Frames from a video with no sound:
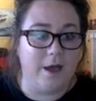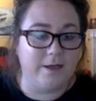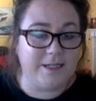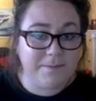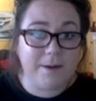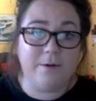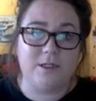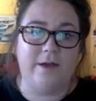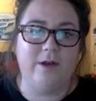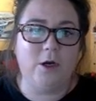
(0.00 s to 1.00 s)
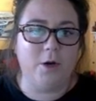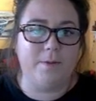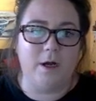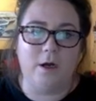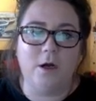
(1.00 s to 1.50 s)
tip number 7, group
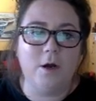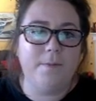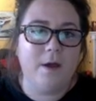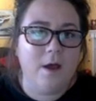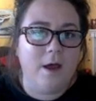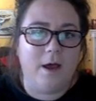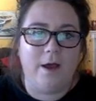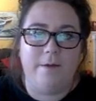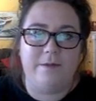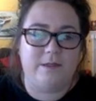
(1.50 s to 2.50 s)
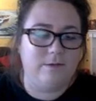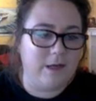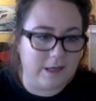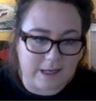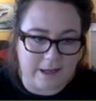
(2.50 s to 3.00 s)
and ungroup. This one,
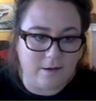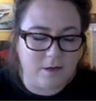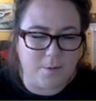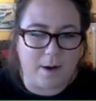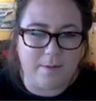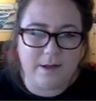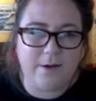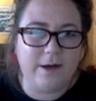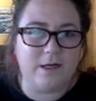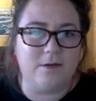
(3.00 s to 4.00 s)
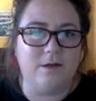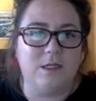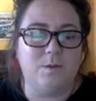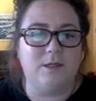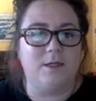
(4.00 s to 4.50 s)
again, you probably know how to do
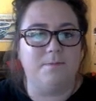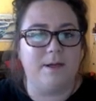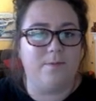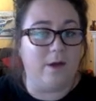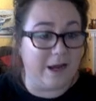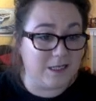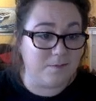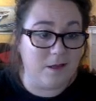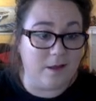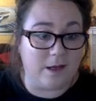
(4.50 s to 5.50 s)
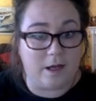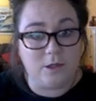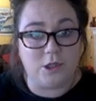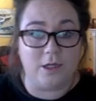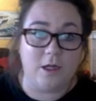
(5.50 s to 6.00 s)
this, but some people ask me, like,
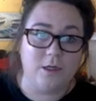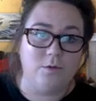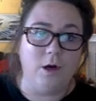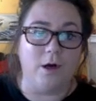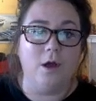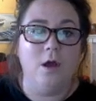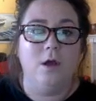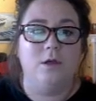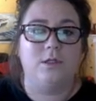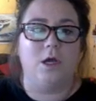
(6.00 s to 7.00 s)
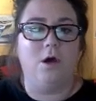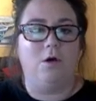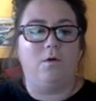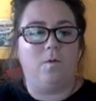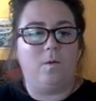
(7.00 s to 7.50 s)
how'd you get that to work?
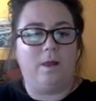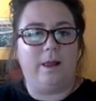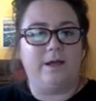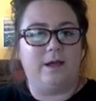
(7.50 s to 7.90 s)
So, like,